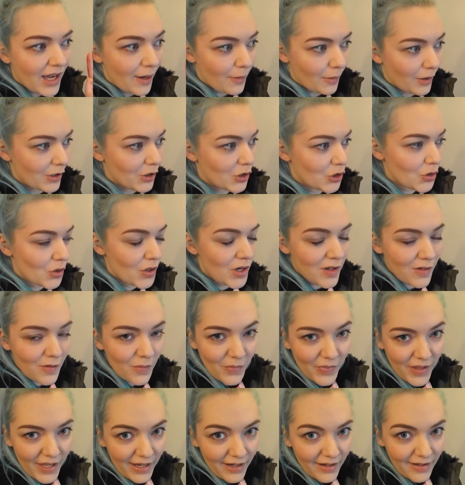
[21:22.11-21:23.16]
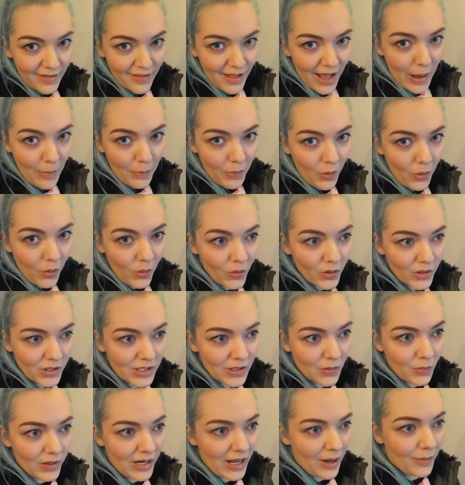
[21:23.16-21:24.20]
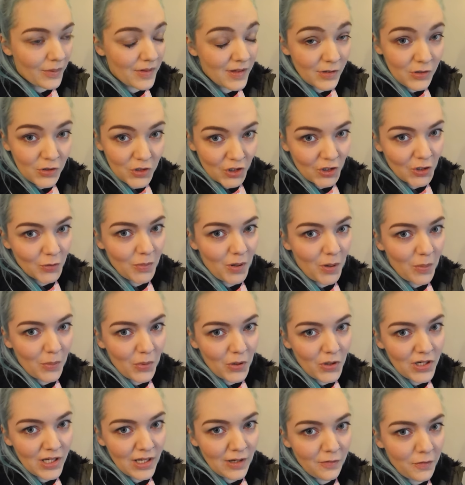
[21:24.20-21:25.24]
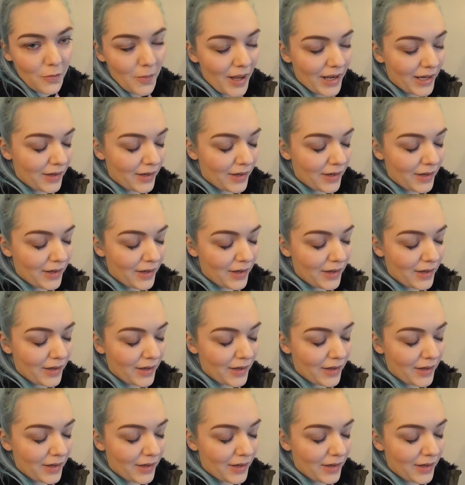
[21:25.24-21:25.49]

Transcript: I'm going to show you some things that I bought when I was in Durham on Monday for my